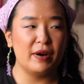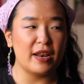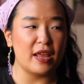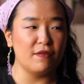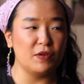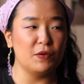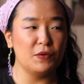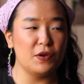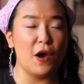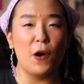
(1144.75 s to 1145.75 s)
But if
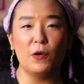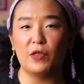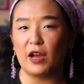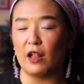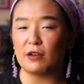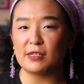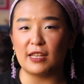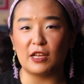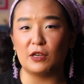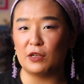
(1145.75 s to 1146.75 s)
you know the
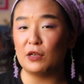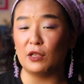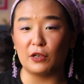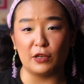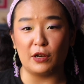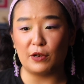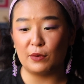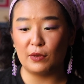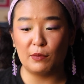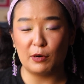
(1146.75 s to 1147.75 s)
colors that look good
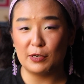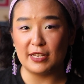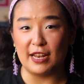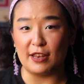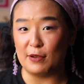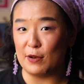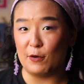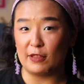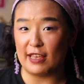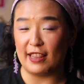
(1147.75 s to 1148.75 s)
on the person and you
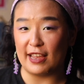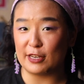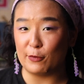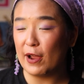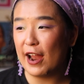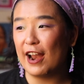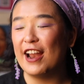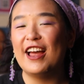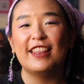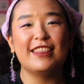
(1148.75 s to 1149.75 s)
know what they like to
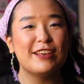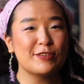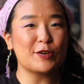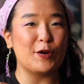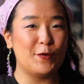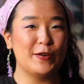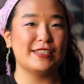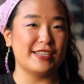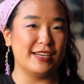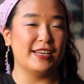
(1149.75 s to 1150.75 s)
wear, those are
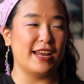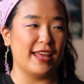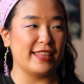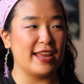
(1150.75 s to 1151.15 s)
always good, I